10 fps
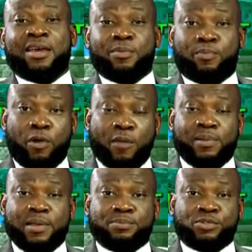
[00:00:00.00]
a
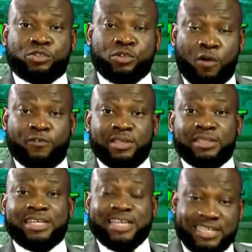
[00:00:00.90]

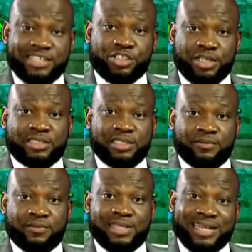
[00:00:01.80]
problem-solving
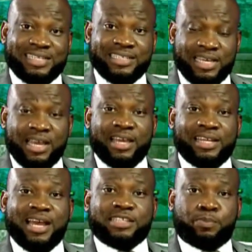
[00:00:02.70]
initiative. That is,
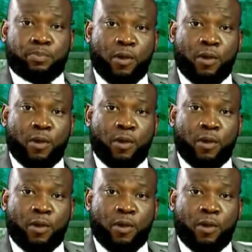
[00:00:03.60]
it has